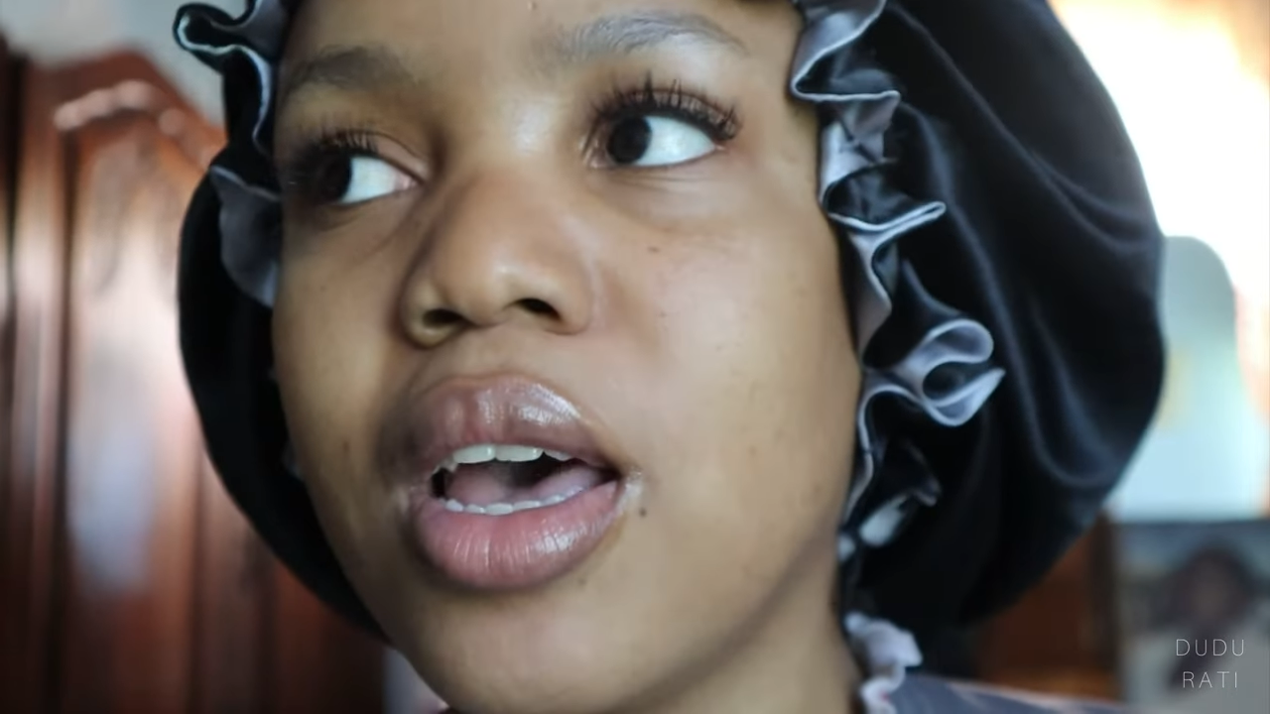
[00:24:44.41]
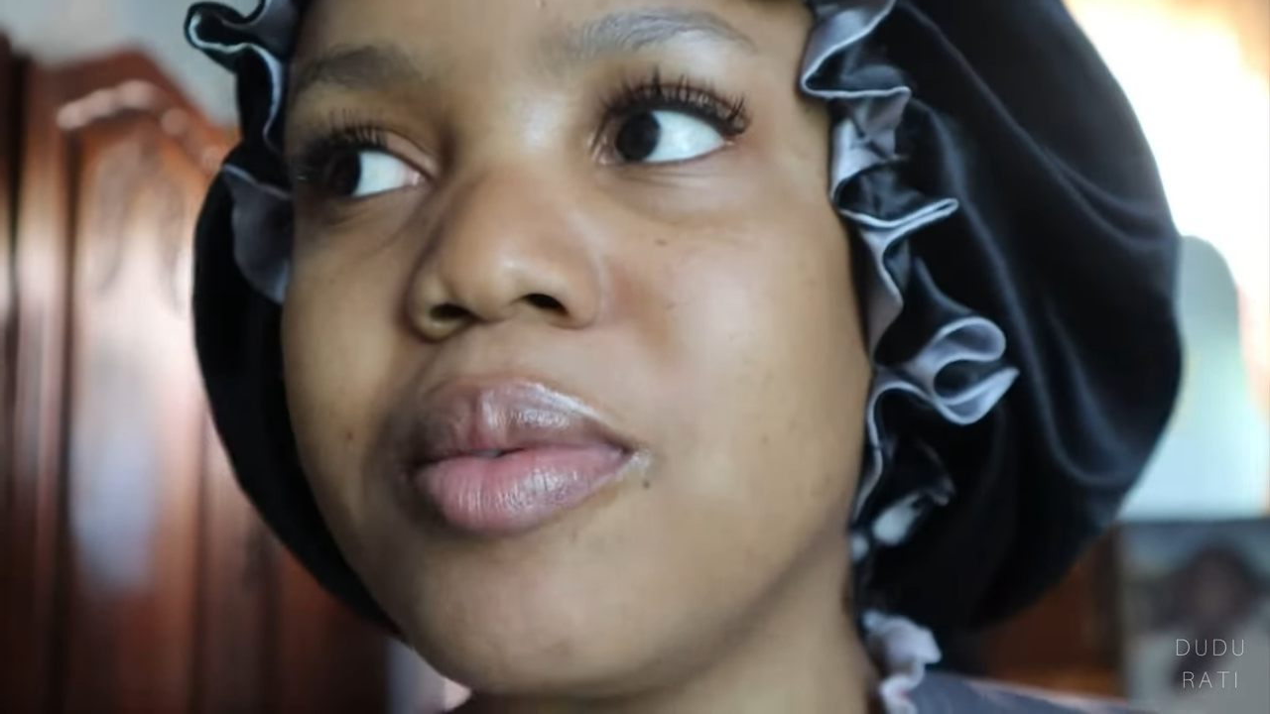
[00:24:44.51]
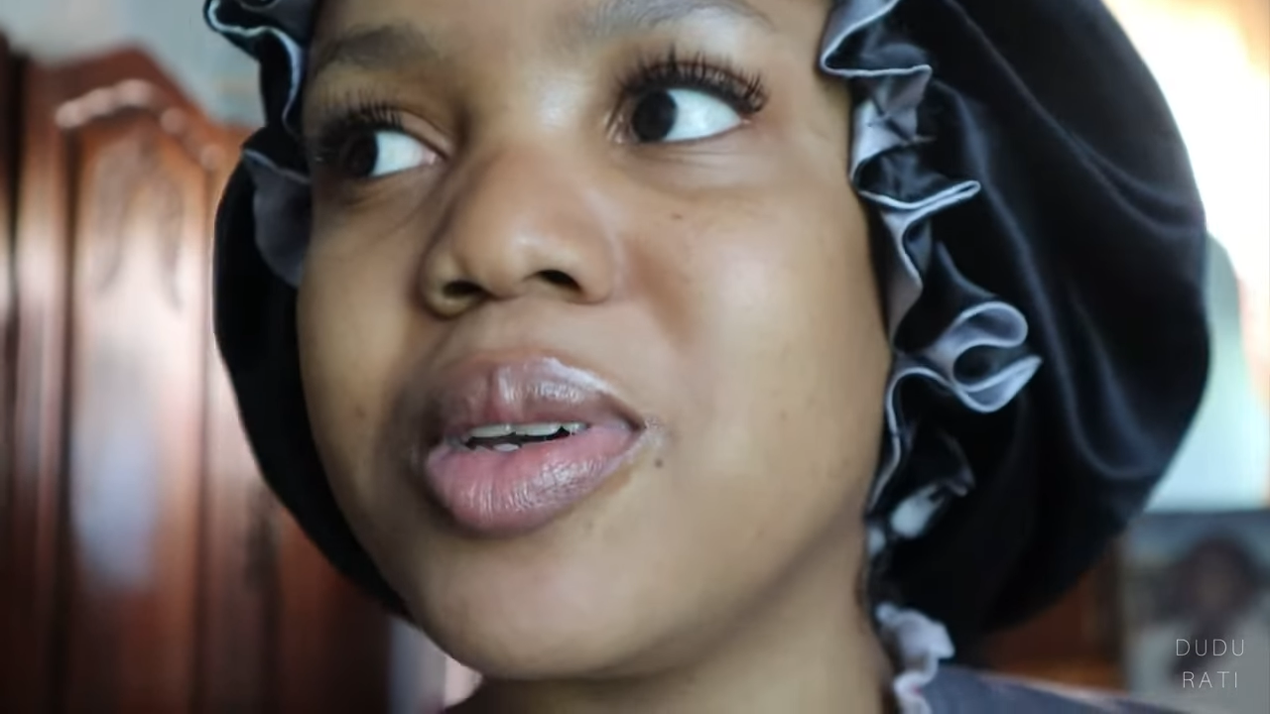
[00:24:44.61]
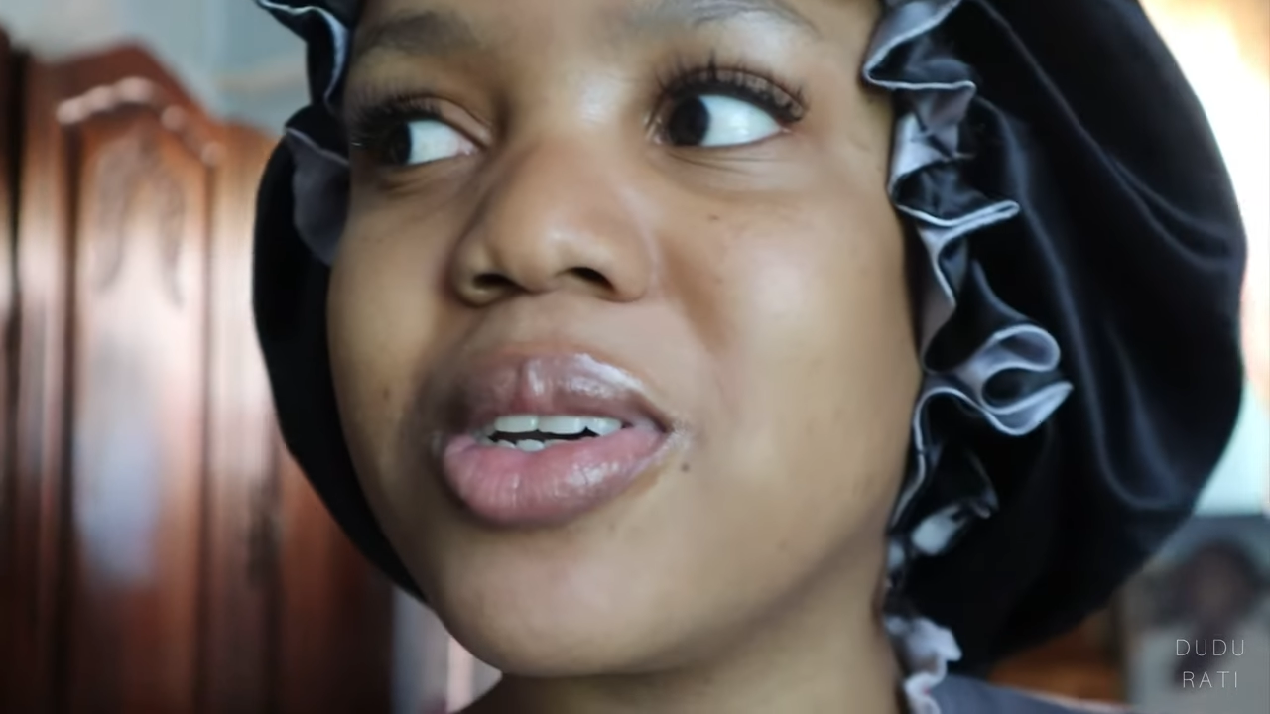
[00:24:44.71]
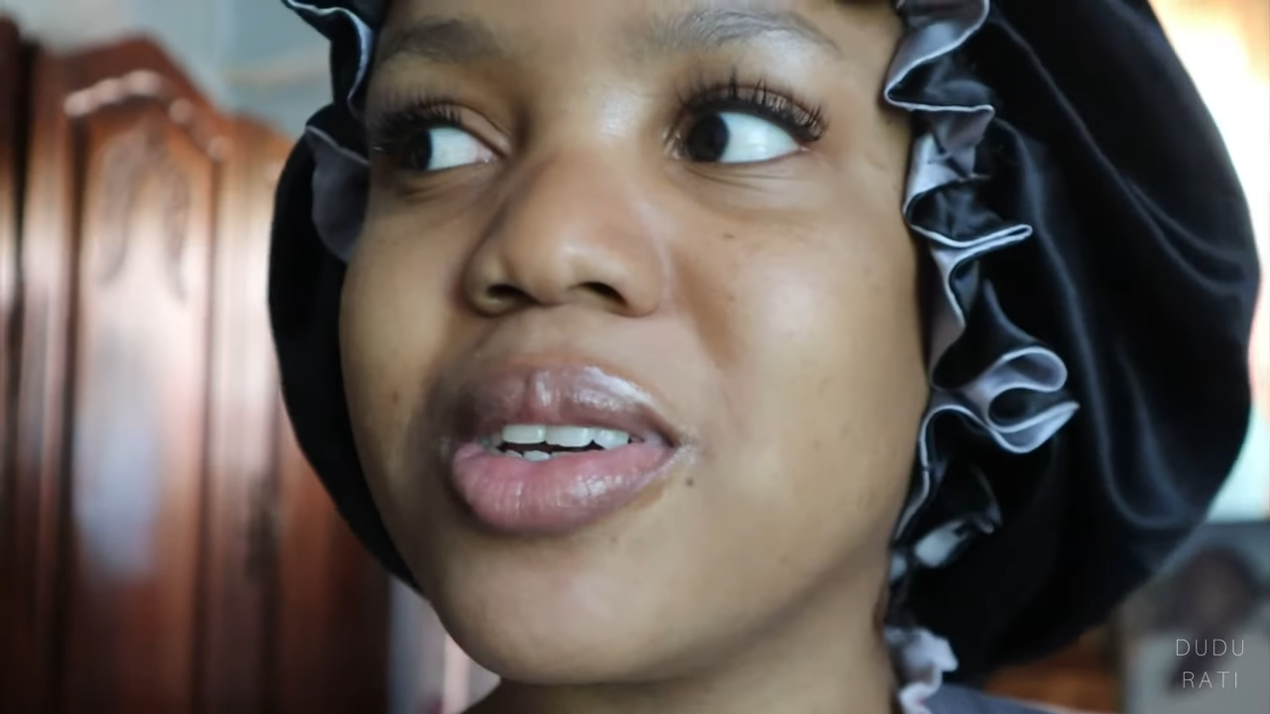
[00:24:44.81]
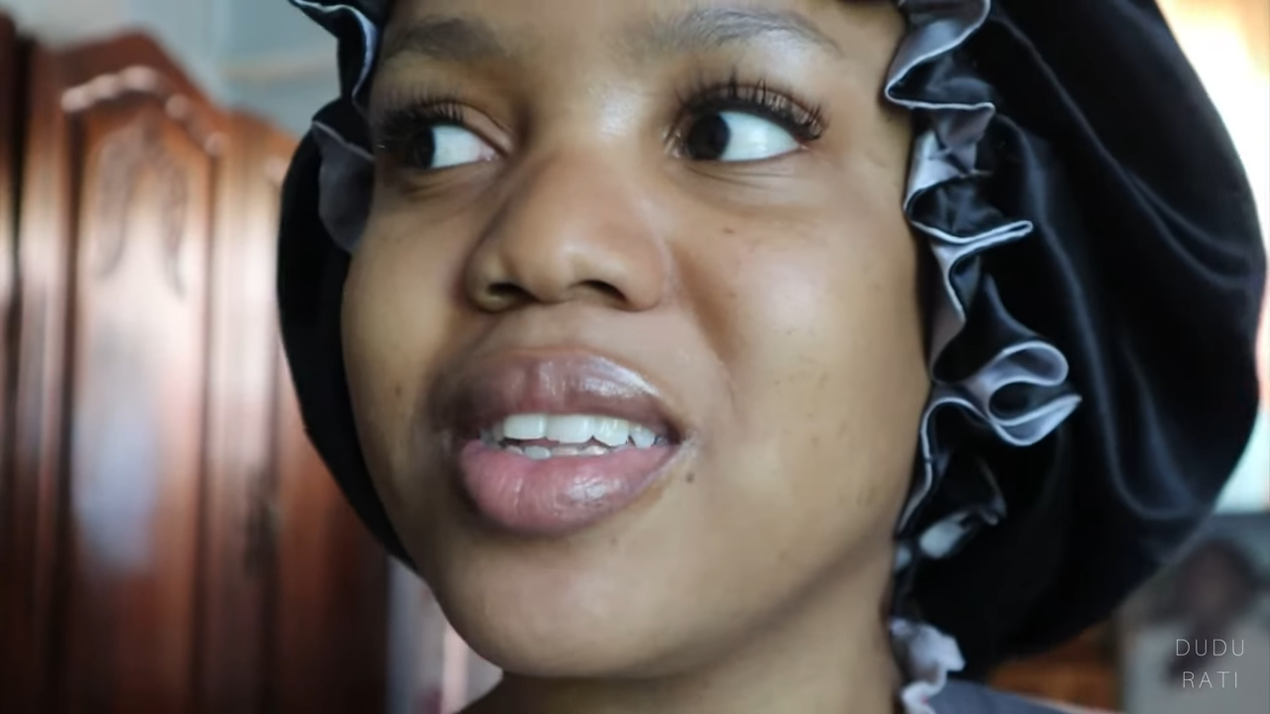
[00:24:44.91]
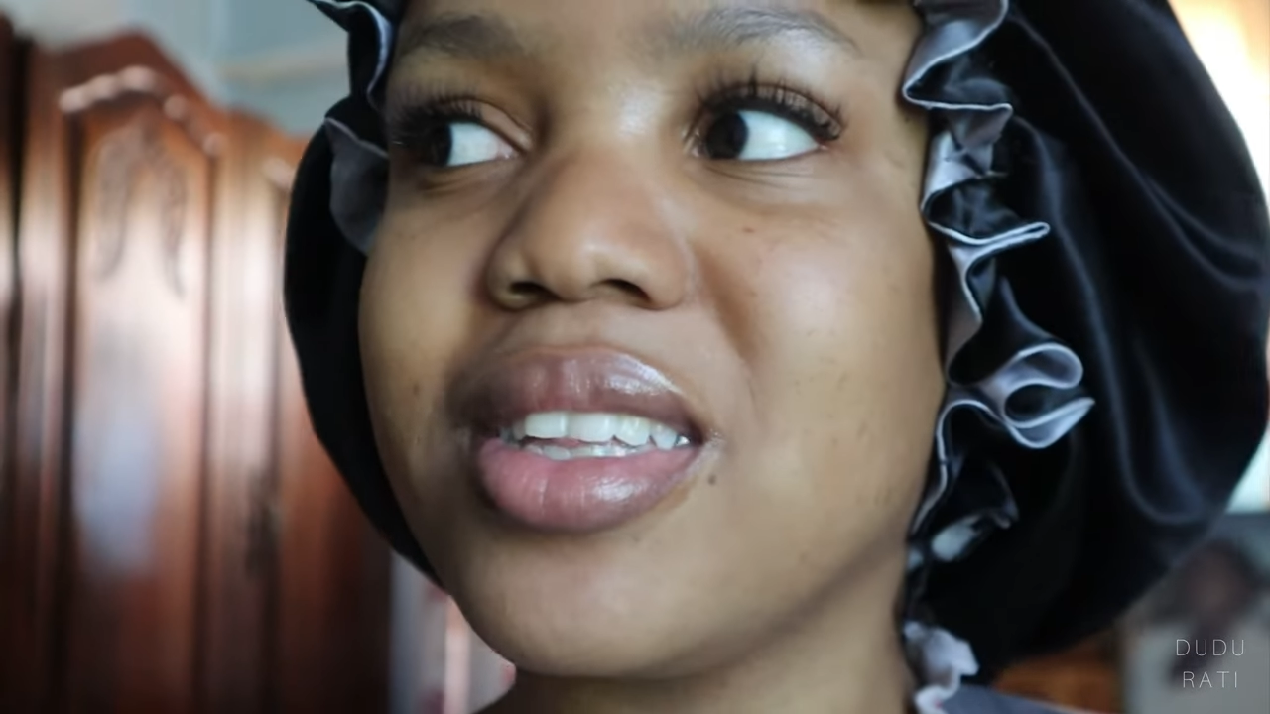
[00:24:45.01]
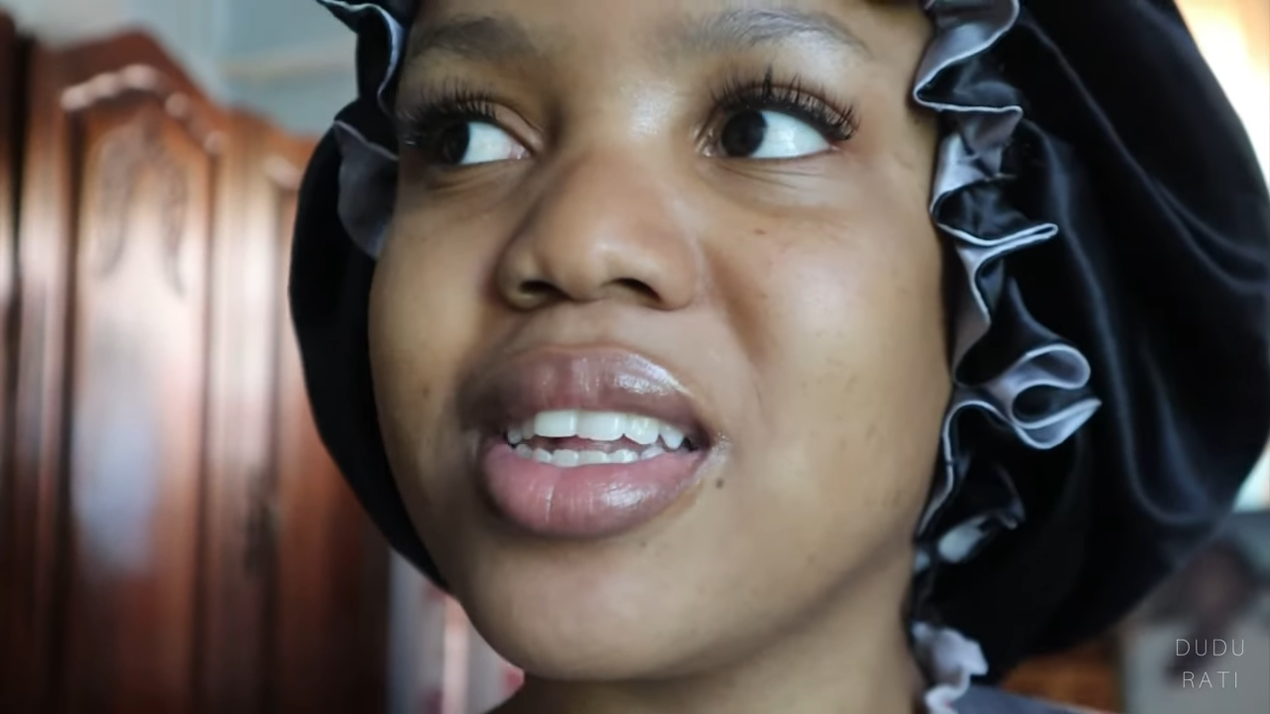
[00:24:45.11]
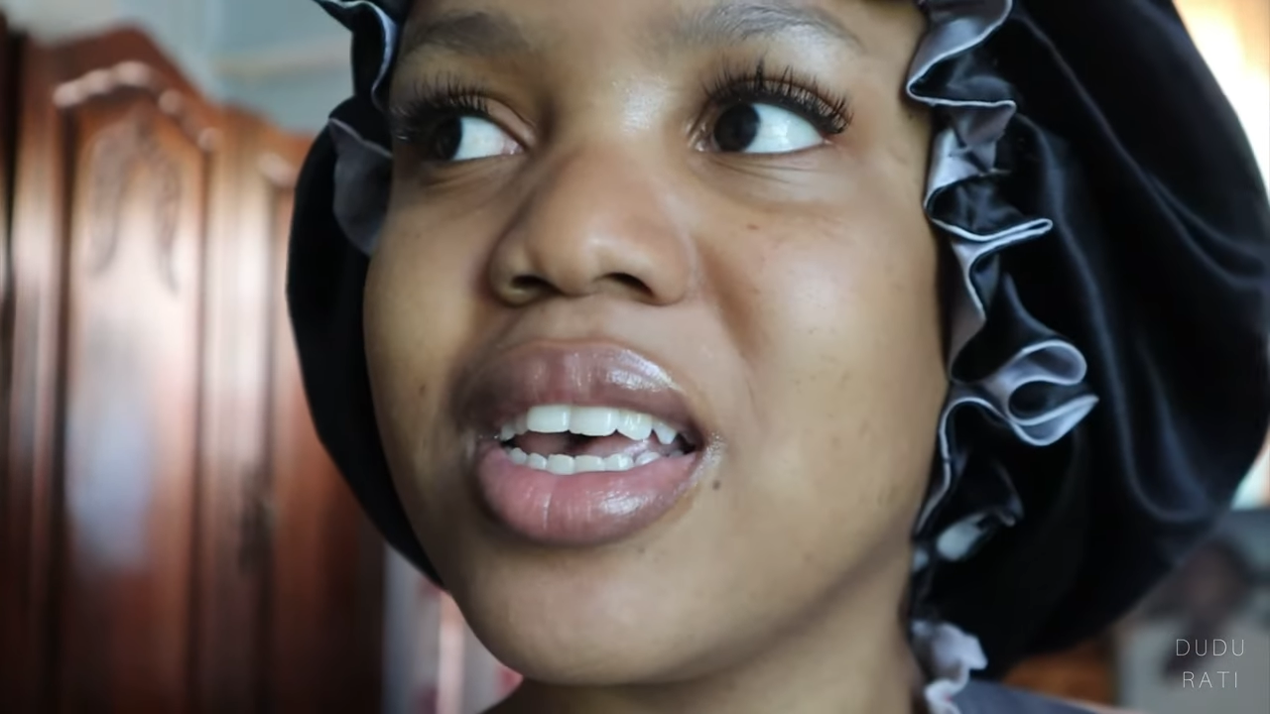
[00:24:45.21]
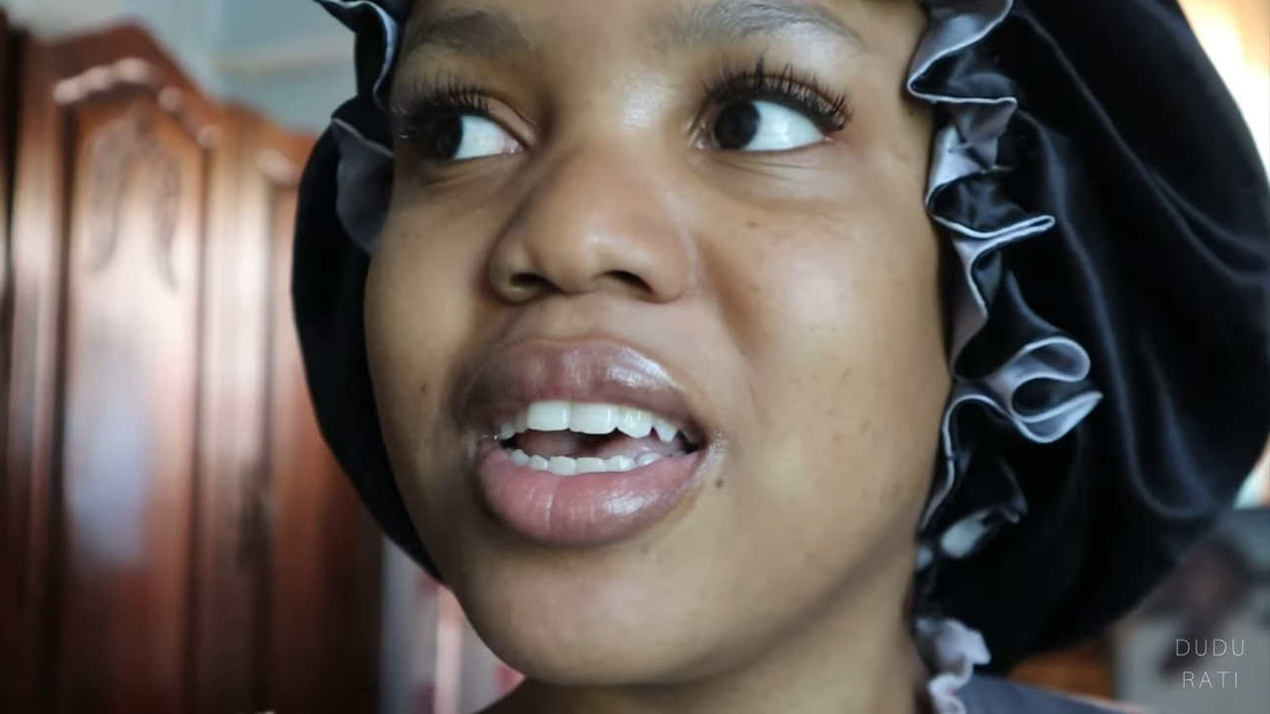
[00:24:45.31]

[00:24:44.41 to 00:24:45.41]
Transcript: because